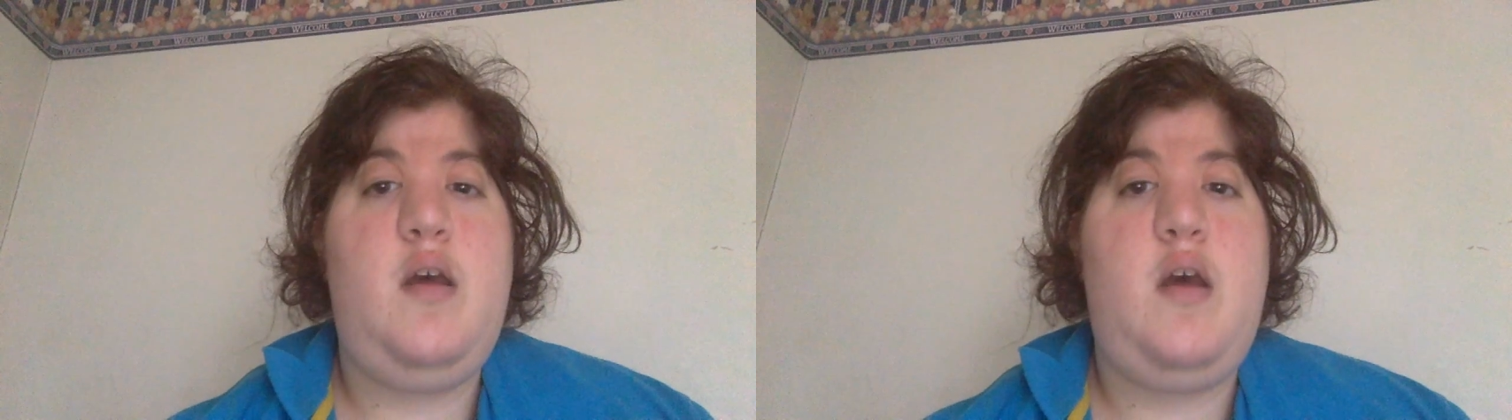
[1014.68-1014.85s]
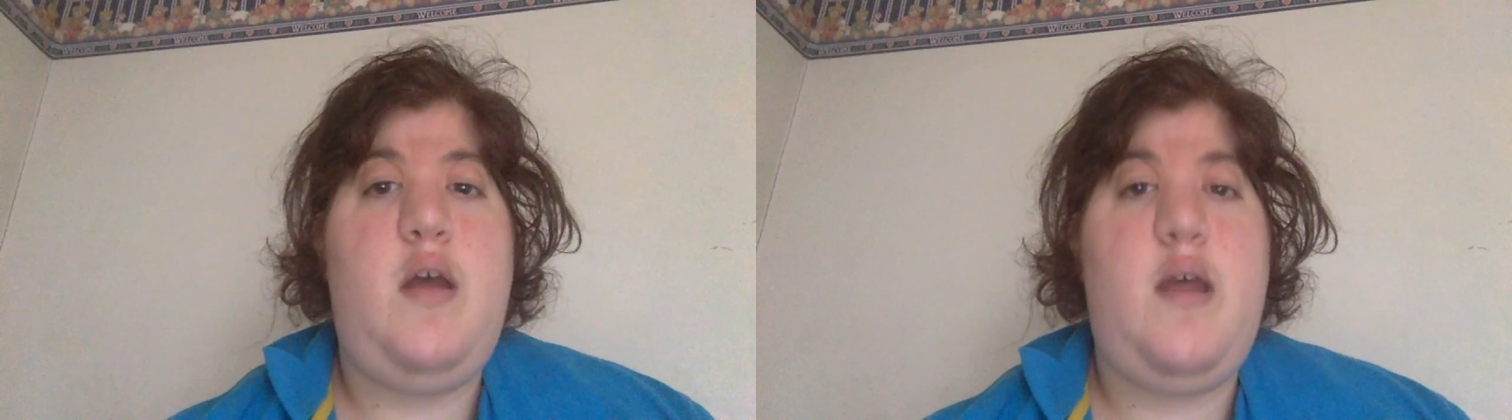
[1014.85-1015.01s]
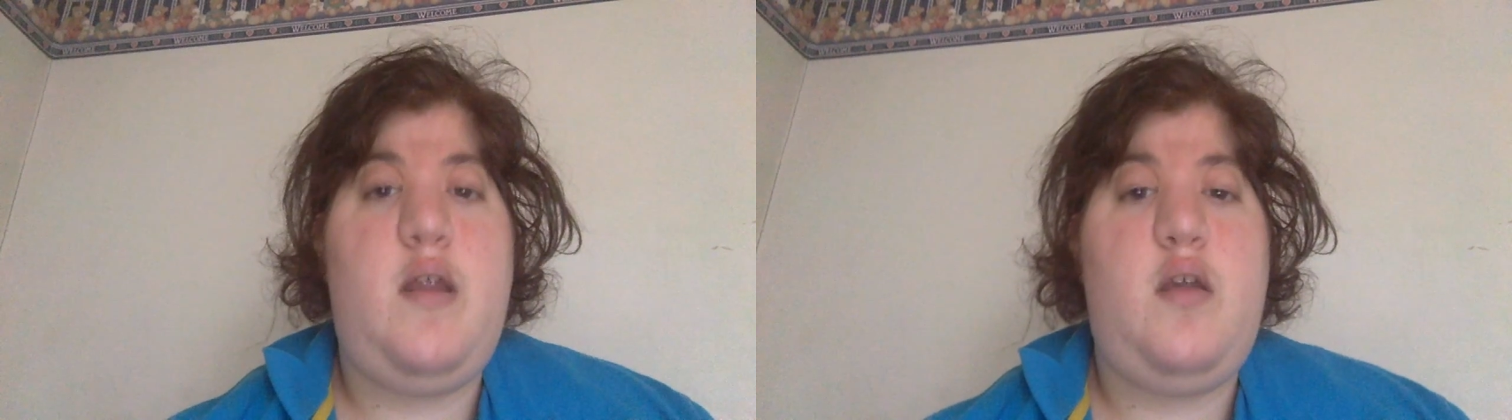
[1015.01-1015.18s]

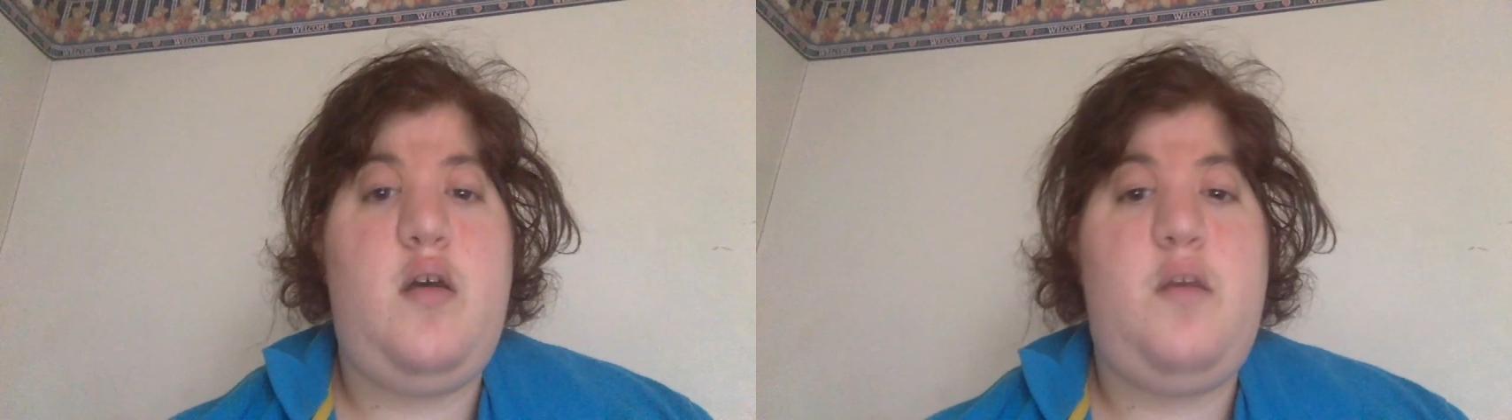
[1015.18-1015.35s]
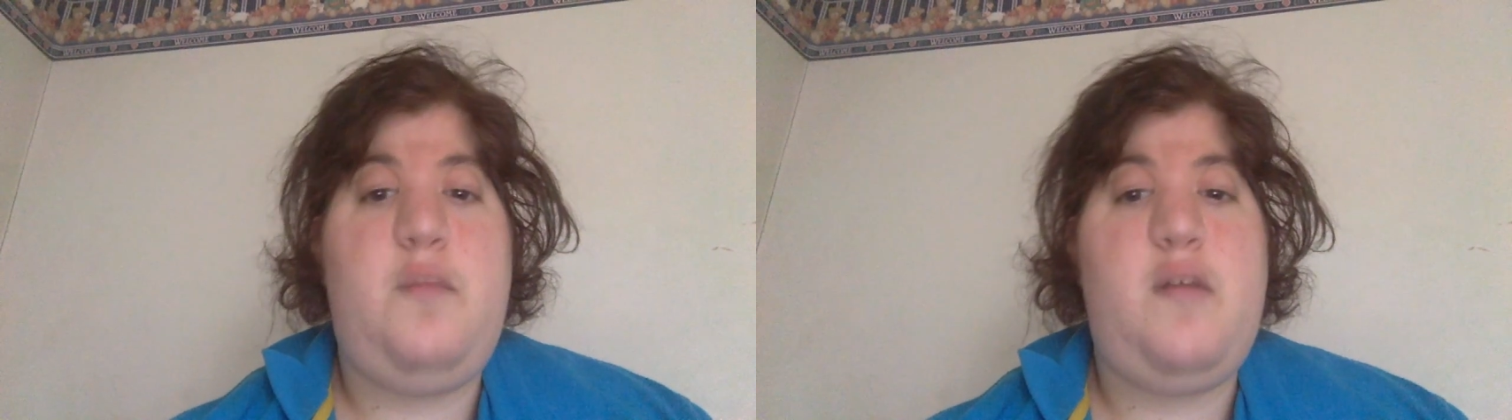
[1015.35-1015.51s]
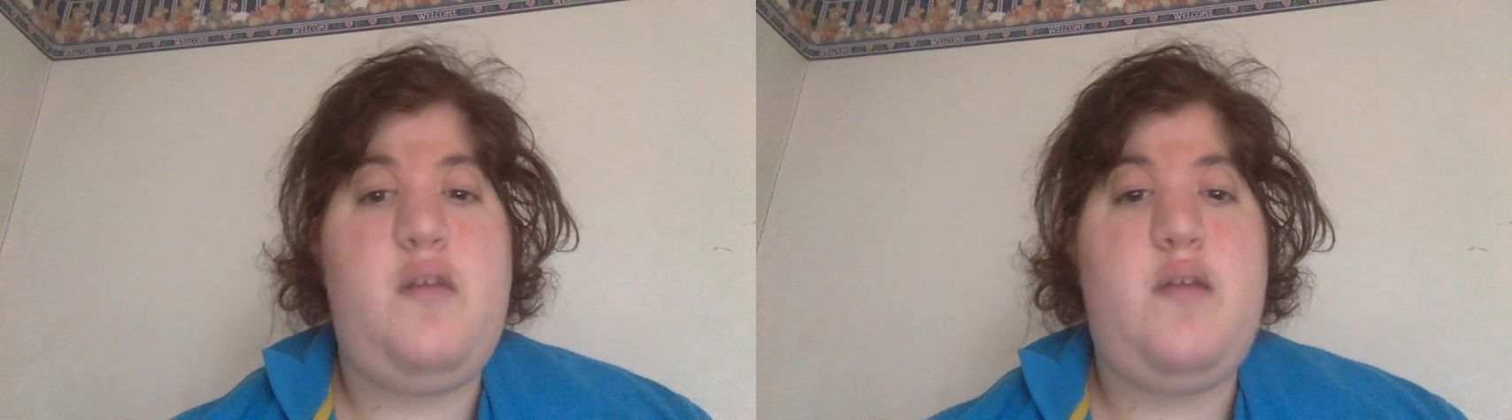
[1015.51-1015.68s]
And a
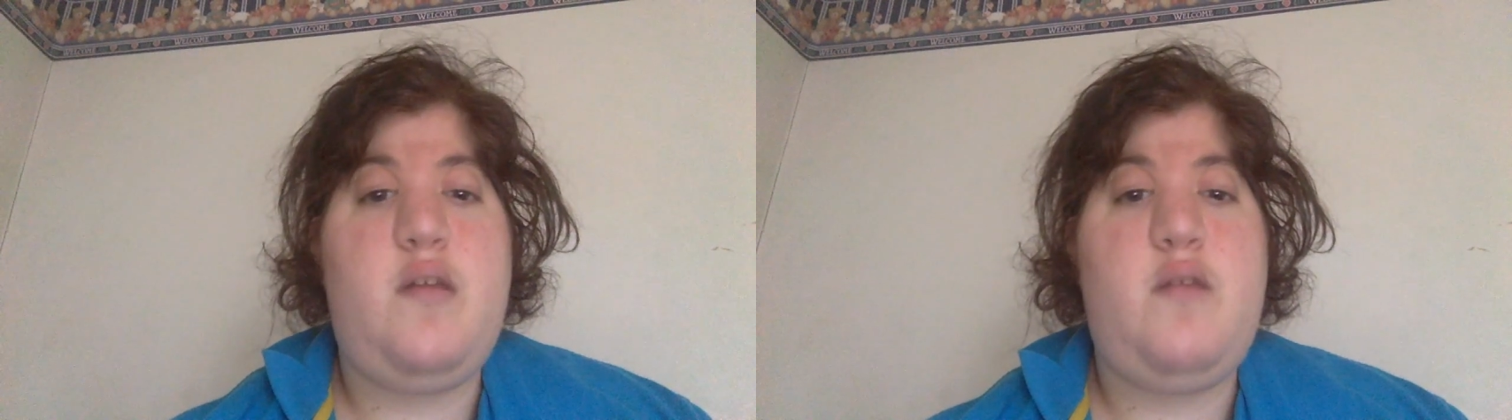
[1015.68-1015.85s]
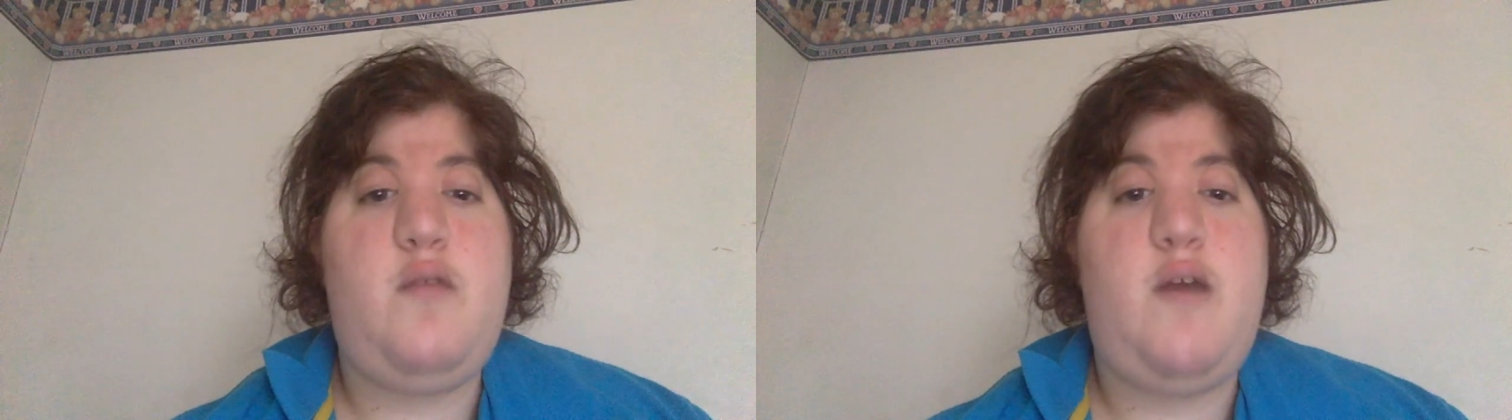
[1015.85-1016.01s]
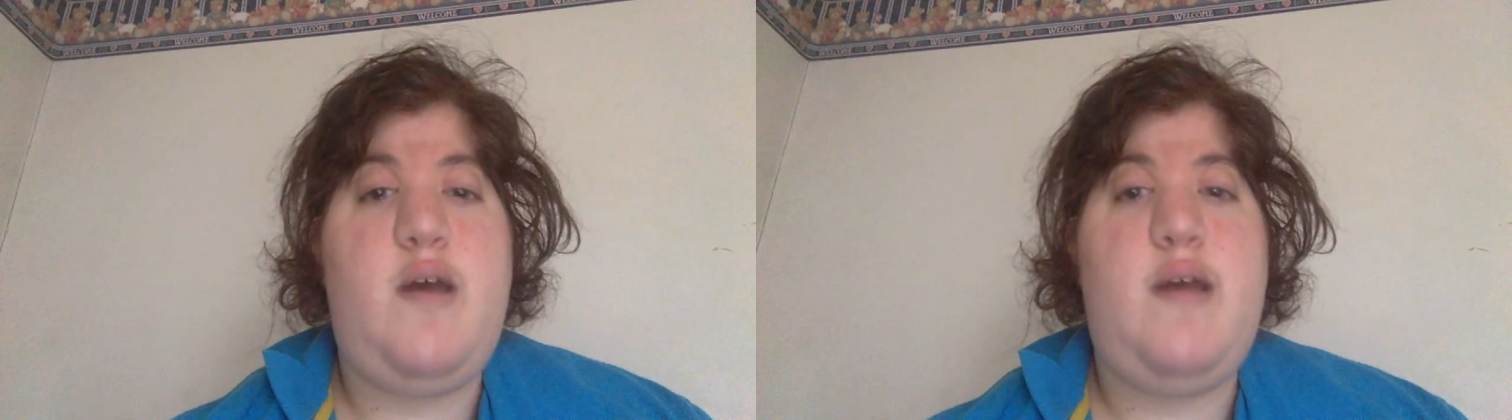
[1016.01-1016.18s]
big reason
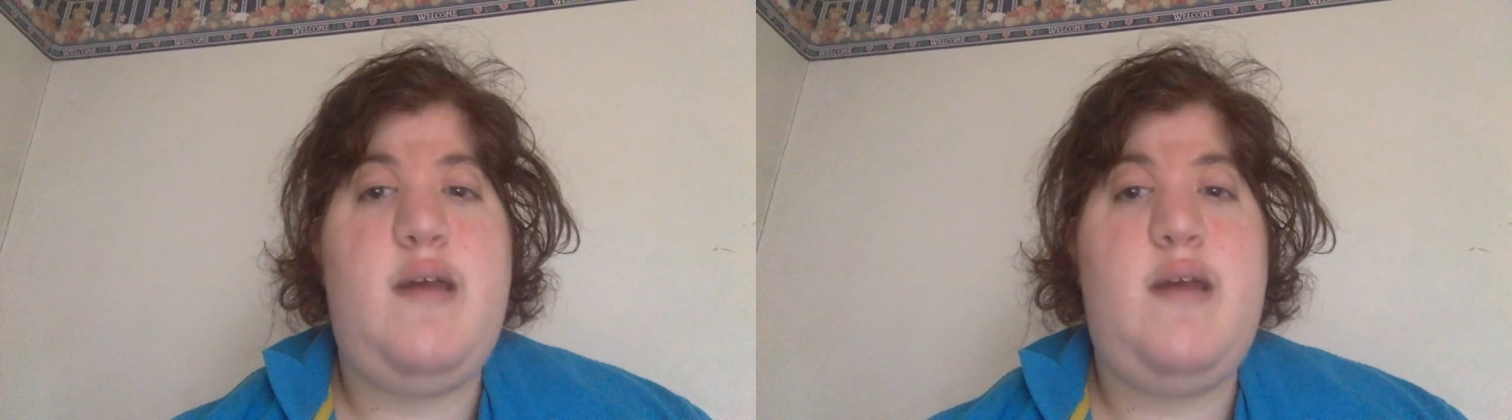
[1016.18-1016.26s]
why